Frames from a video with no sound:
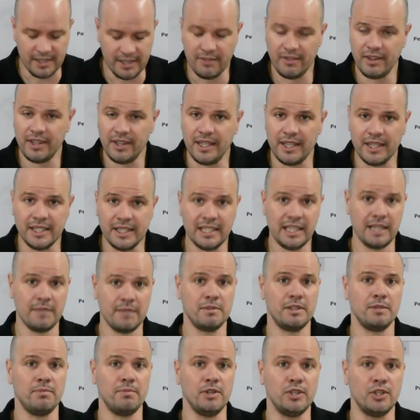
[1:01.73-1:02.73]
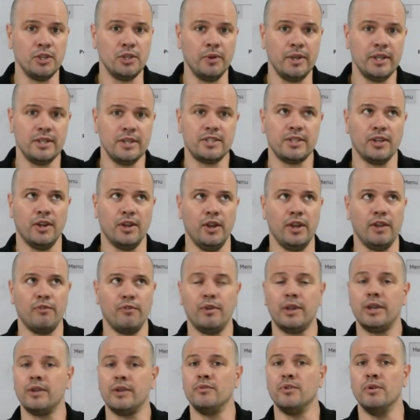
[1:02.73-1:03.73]
everything seems to be doing. So if
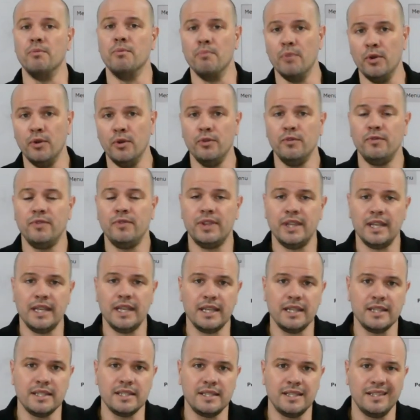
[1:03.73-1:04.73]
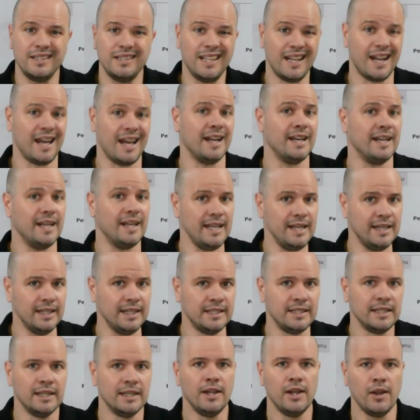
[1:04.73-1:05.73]
we can remove things that aren't
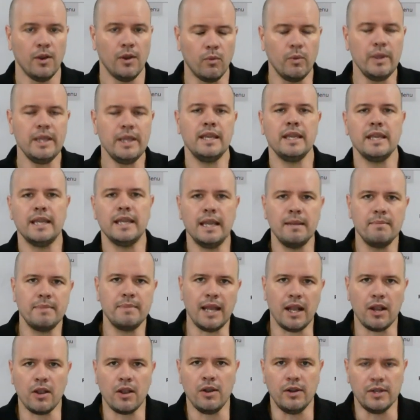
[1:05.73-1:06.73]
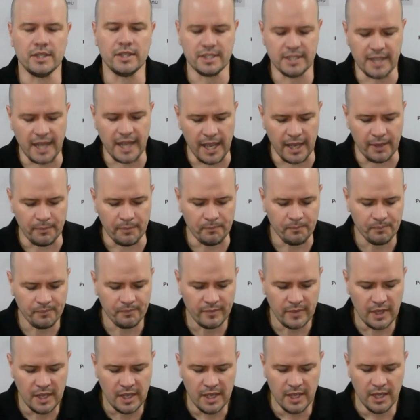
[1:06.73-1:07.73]
needed, we can keep that cost down.
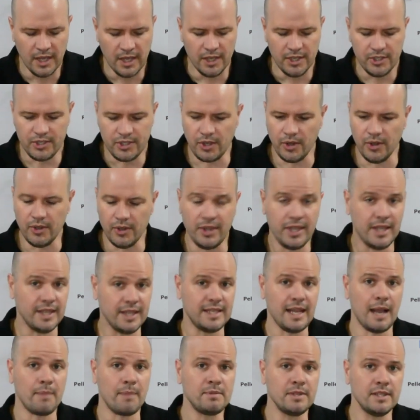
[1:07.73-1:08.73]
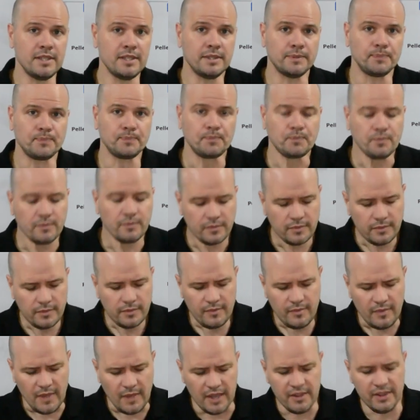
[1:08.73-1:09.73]
So the adapters,
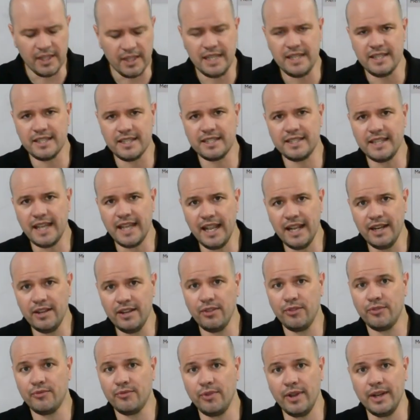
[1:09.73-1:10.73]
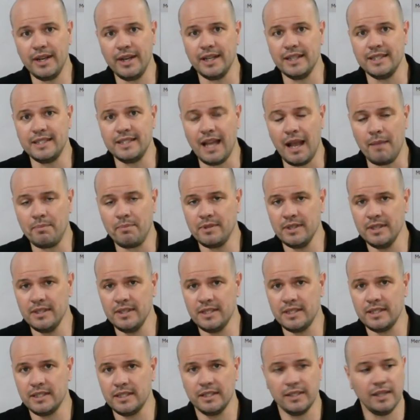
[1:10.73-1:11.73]
the standard threaded
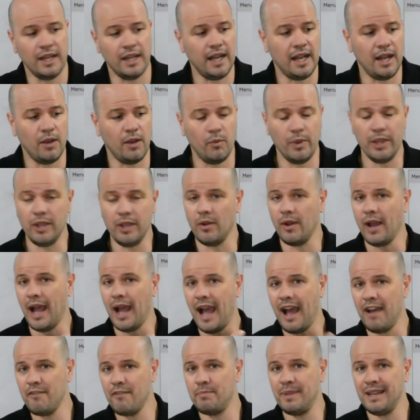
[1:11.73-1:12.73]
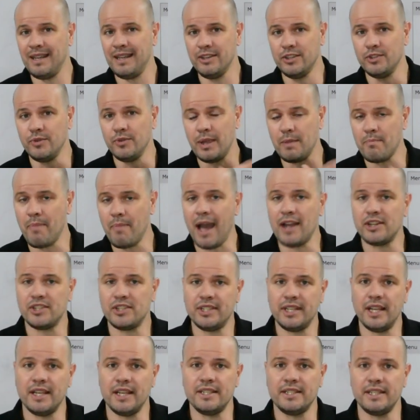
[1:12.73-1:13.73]
adapters, we have been doing batch
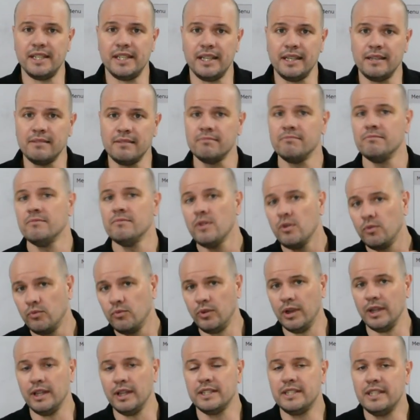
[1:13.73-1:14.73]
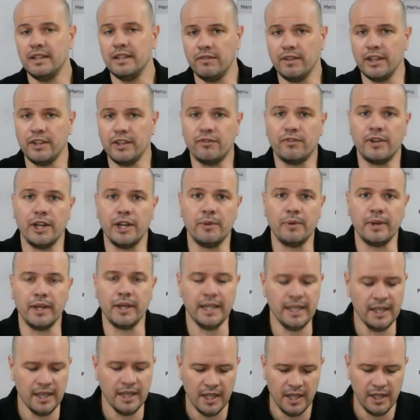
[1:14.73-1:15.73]
testing relatively
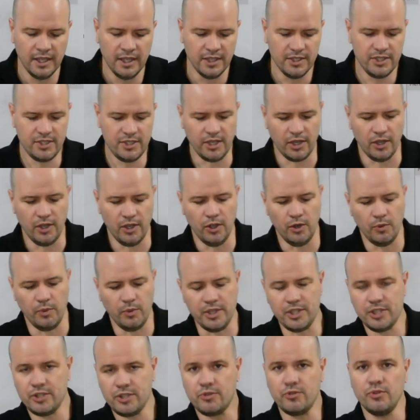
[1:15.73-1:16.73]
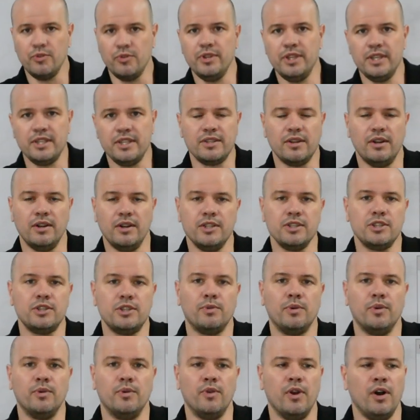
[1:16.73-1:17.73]
frequently. So we screw this
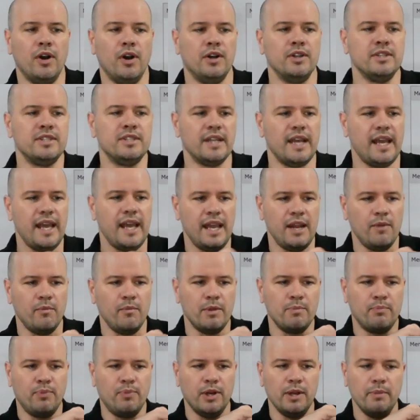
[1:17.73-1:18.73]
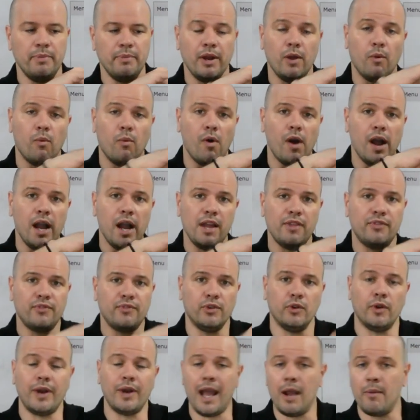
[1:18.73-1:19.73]
onto a rod and we put a bit of wire
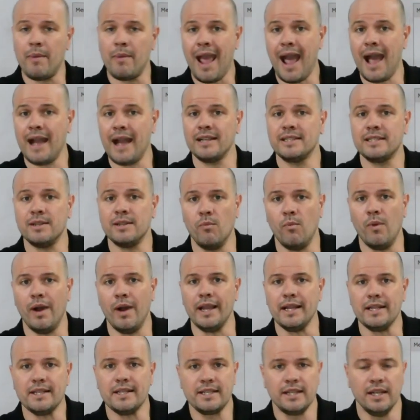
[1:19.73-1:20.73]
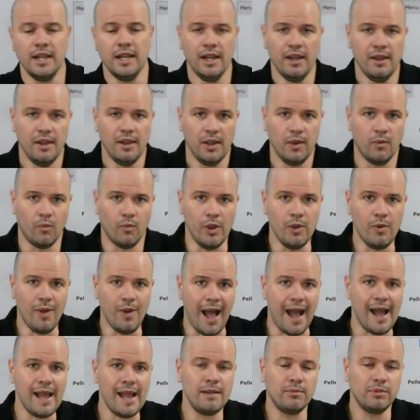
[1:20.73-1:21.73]
through it and we hang some weights. We were
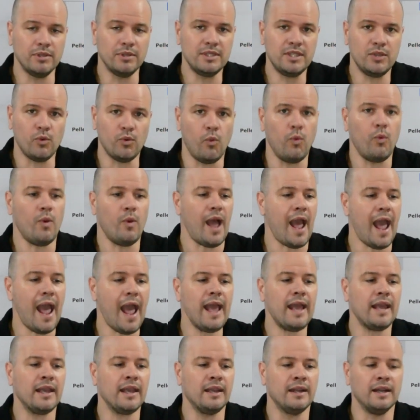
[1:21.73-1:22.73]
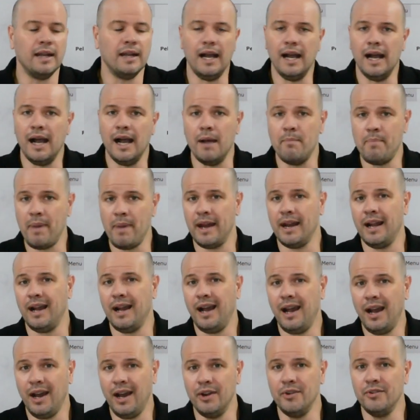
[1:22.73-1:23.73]
able to hang about
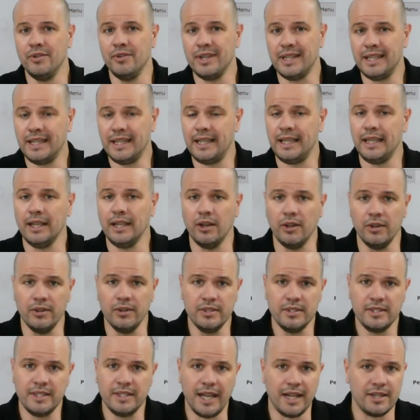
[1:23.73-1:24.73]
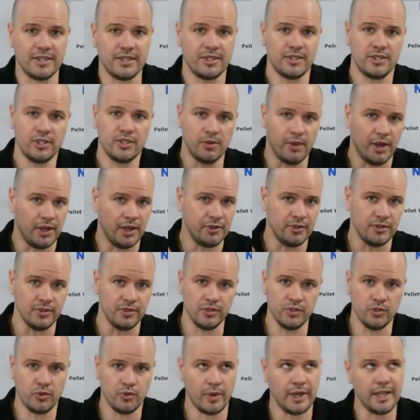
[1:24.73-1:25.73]
100 kilos, that's
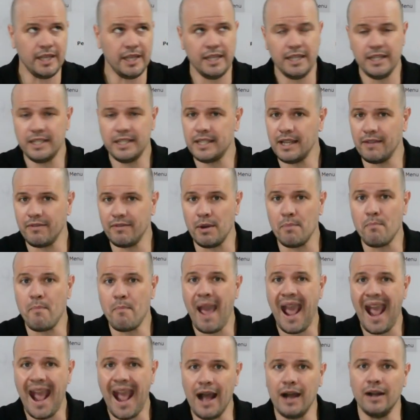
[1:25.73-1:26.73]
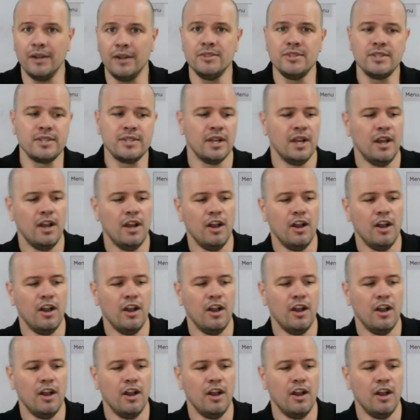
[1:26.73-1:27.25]
227 pounds,